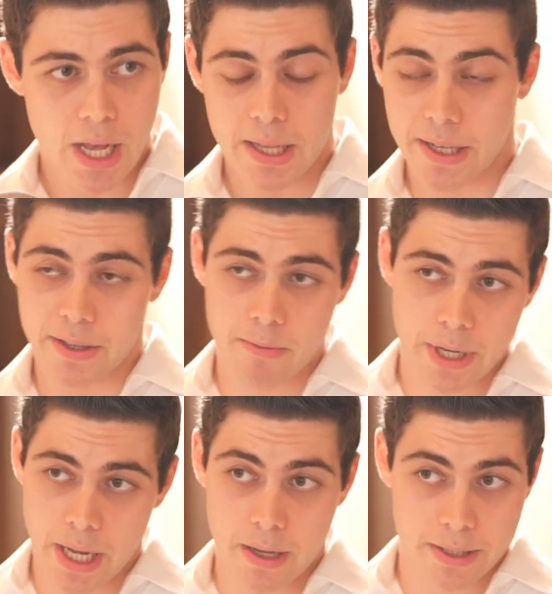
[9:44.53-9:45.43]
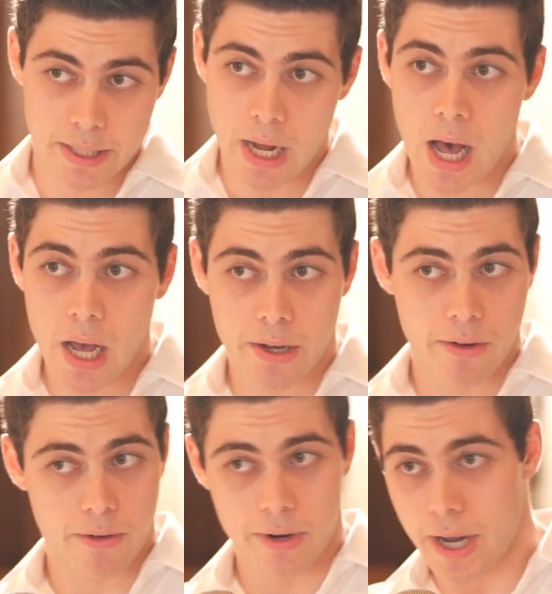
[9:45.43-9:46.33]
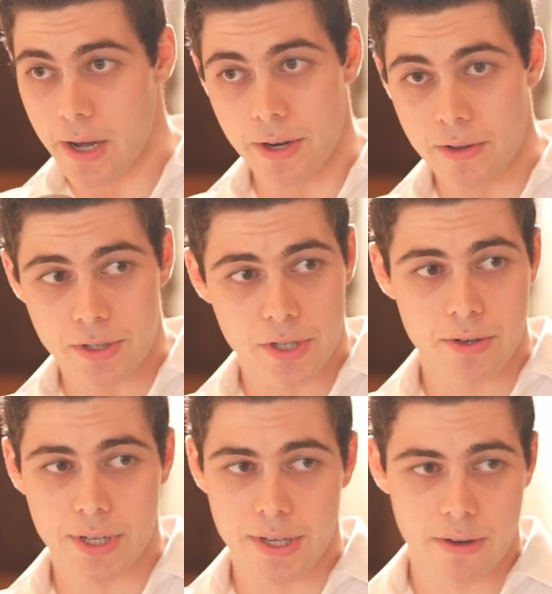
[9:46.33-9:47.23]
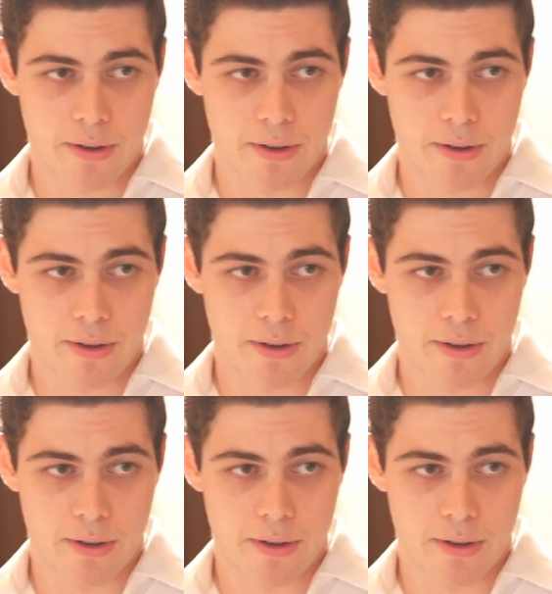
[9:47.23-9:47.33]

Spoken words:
like they would a stock or another token.